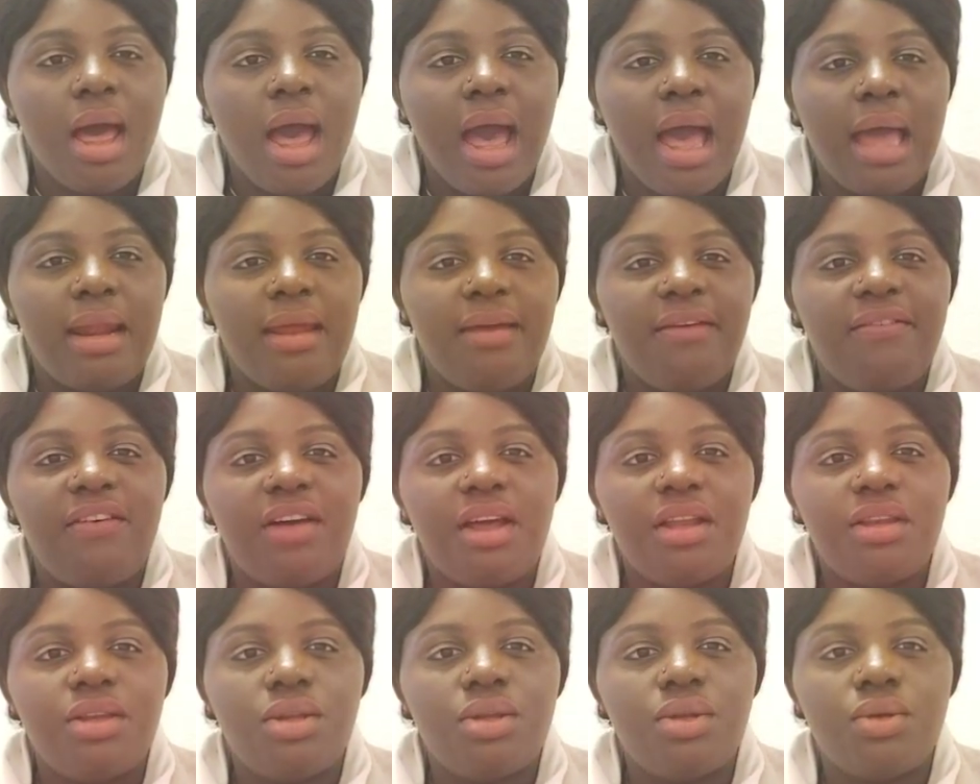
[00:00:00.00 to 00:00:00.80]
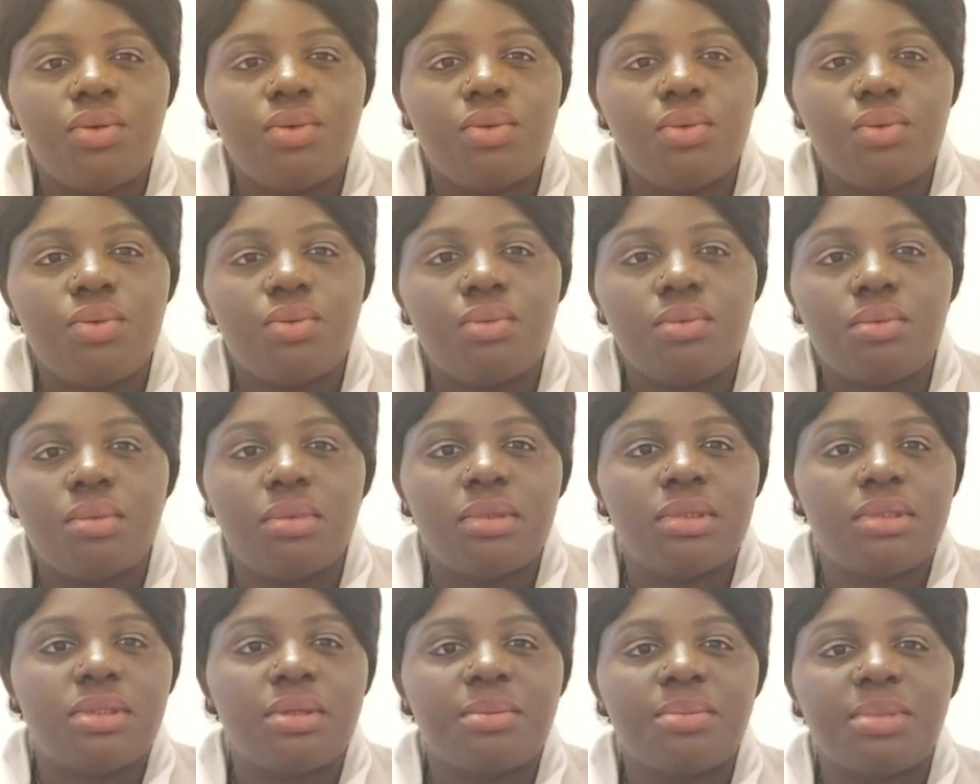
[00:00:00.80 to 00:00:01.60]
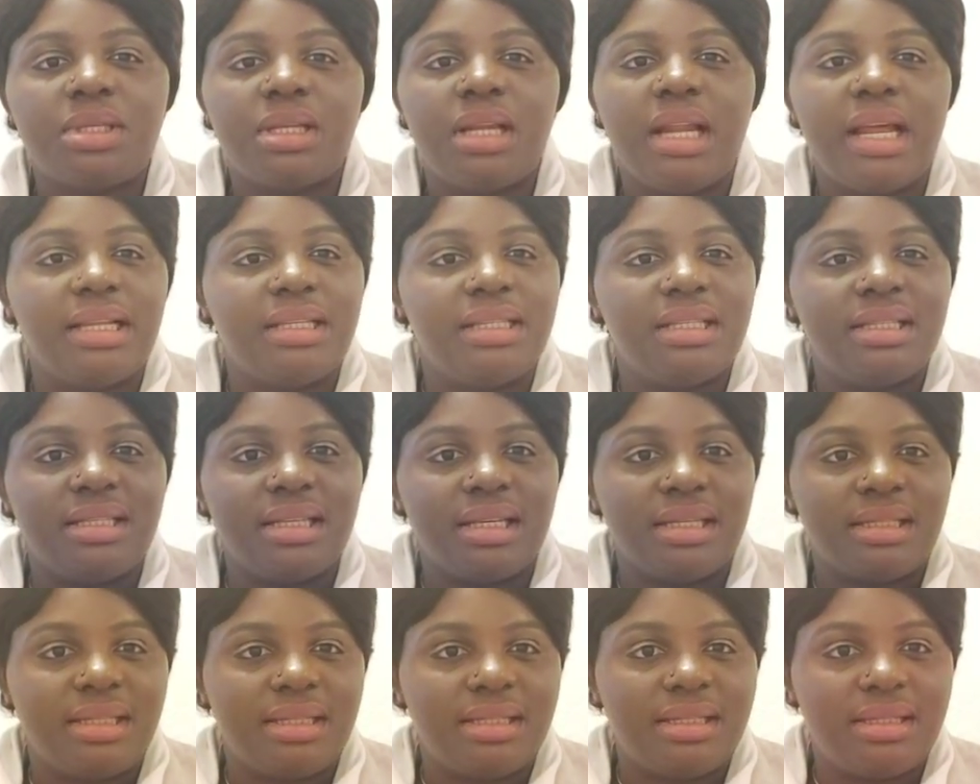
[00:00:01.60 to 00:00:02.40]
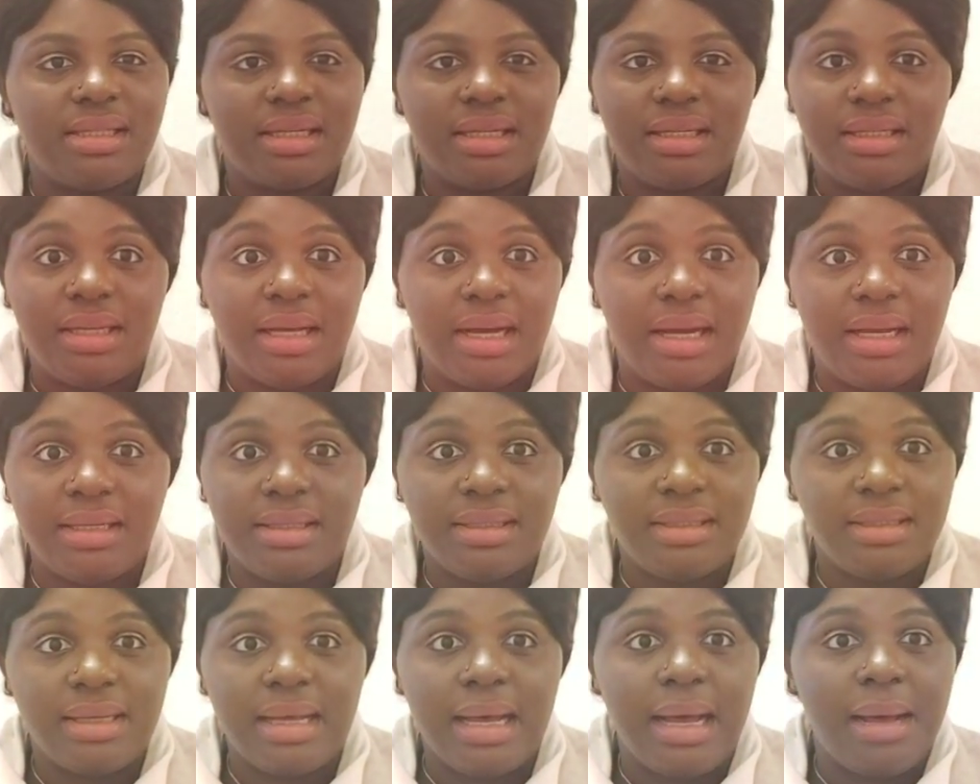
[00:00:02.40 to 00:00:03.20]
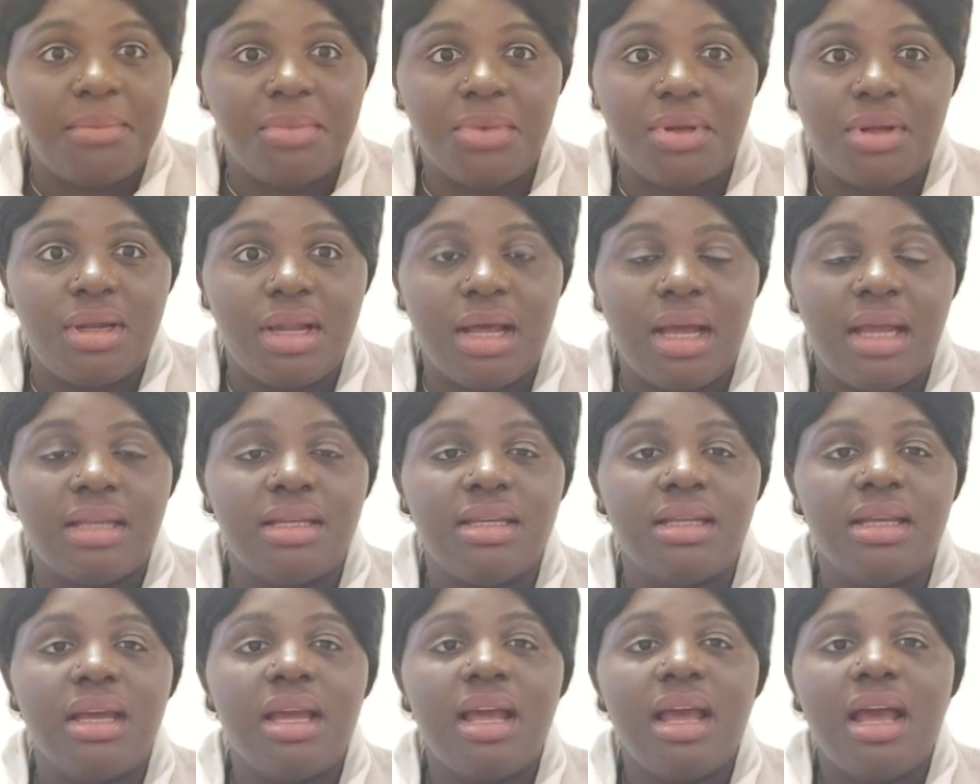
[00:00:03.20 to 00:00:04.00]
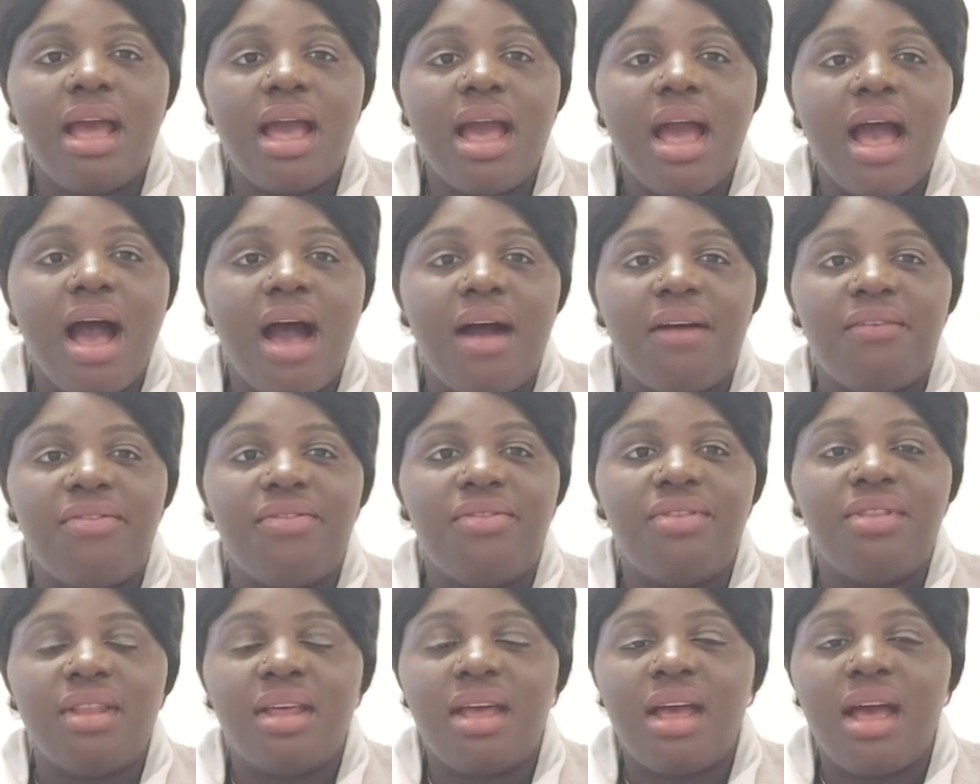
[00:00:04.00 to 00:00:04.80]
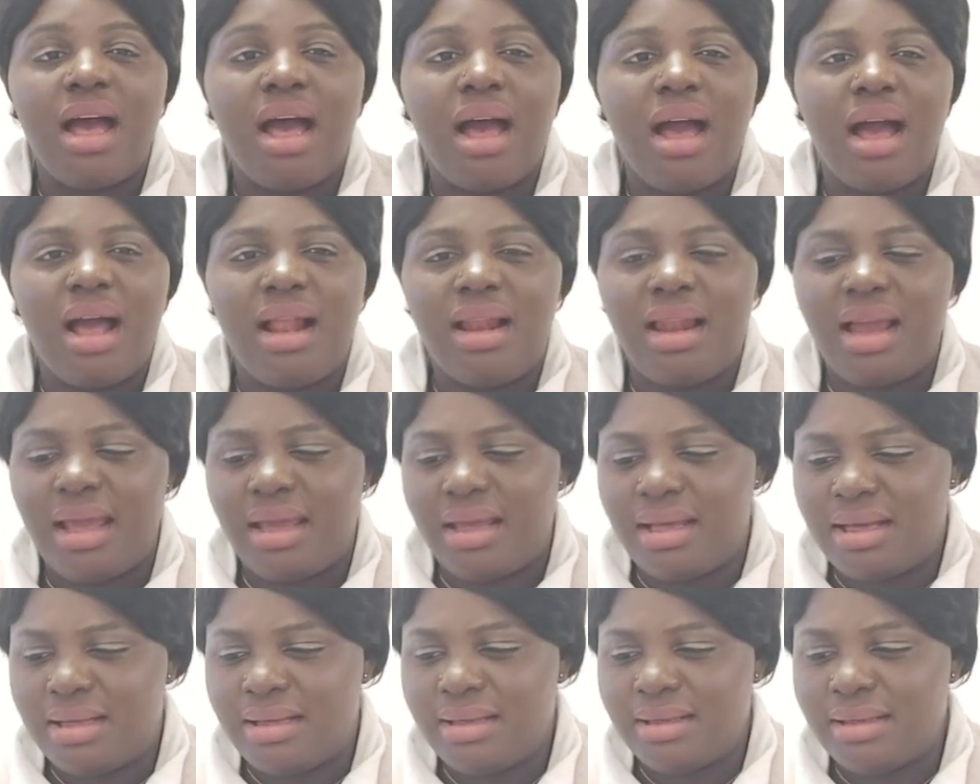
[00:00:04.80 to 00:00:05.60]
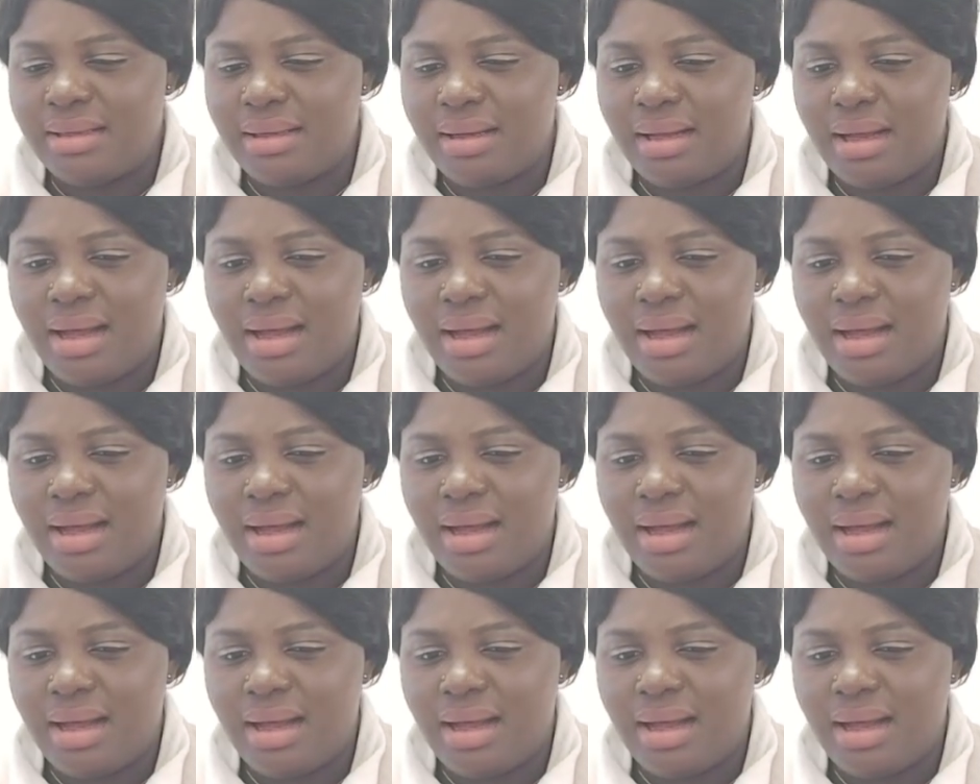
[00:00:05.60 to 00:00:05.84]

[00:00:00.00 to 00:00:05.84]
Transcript: I never knew something like this existed guys I'm not lying I've like